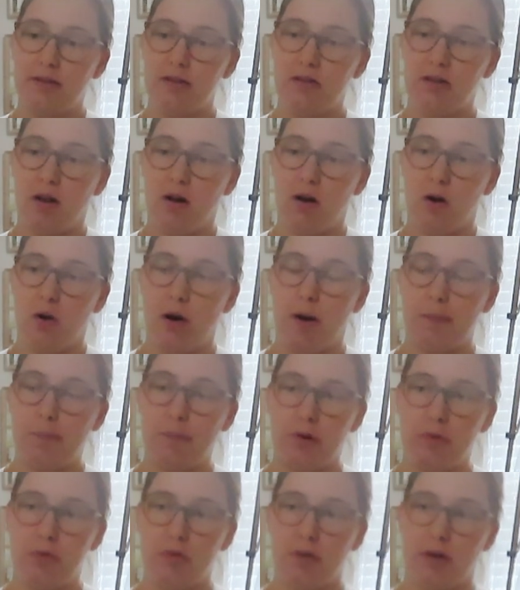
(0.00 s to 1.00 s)
so I'm
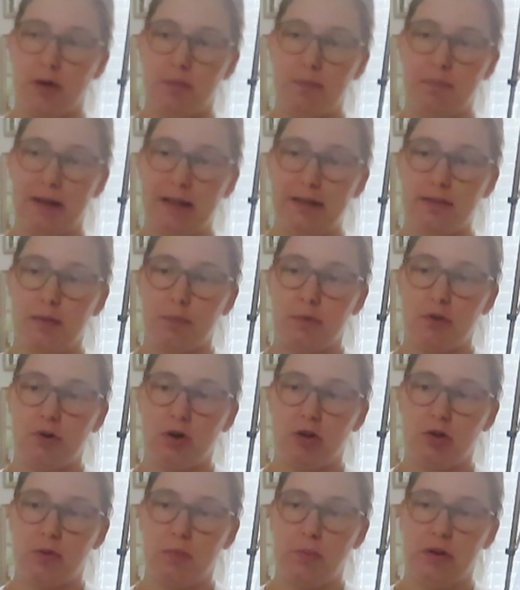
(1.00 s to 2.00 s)
going to make some
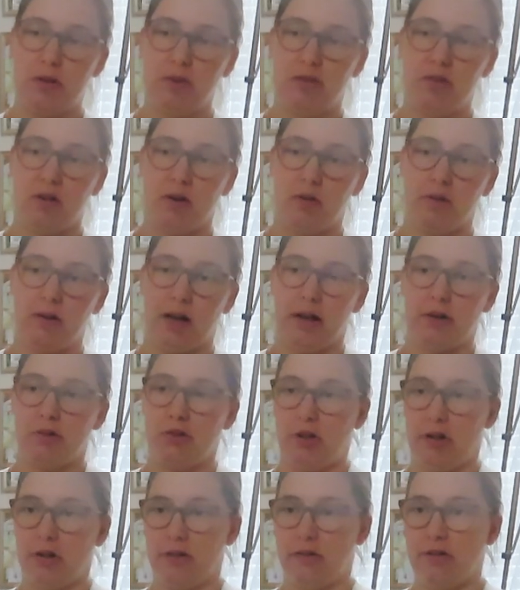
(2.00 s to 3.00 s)
adjustments so it
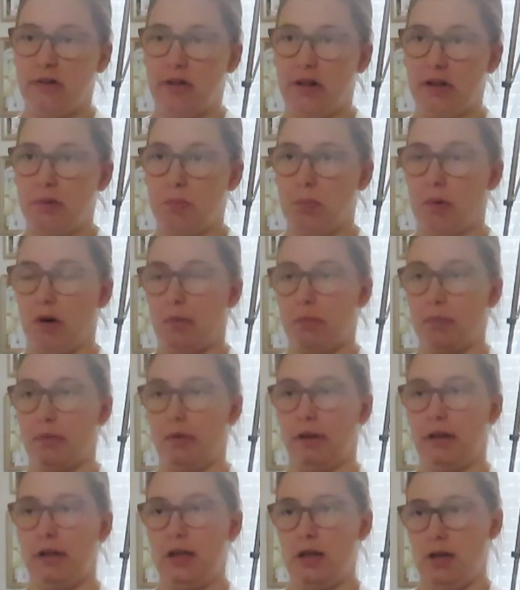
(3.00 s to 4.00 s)
actually sits
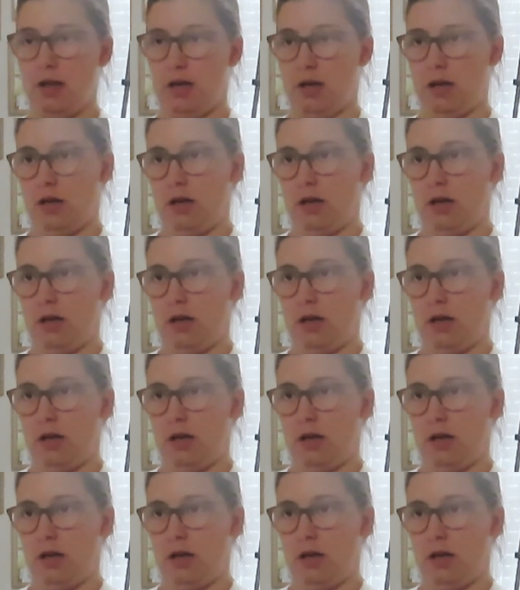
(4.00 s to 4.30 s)
properly.